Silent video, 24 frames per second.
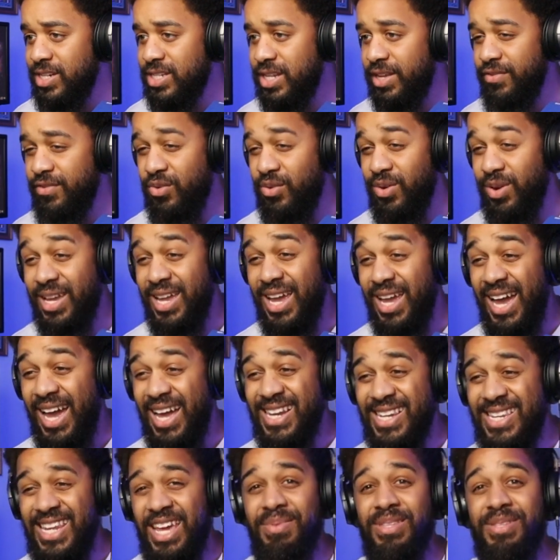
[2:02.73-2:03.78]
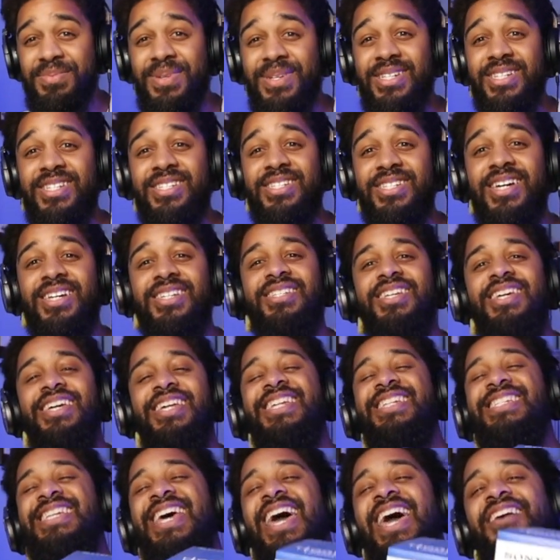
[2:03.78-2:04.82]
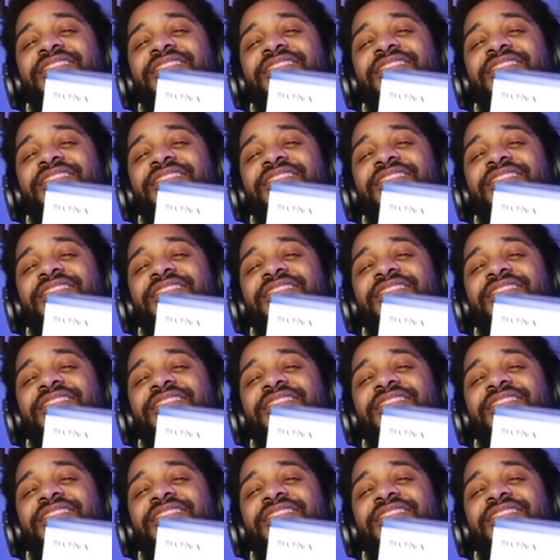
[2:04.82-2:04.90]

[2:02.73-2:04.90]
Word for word: for this giveaway. God damn, this bitch is dusty and it's